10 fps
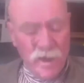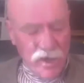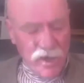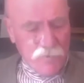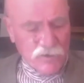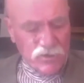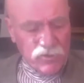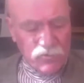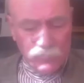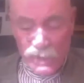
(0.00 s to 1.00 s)

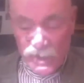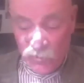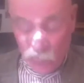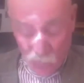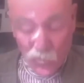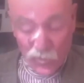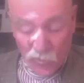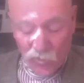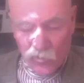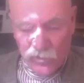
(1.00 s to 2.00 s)
I by
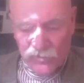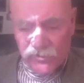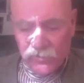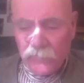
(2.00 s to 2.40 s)
Woodrow Wilson,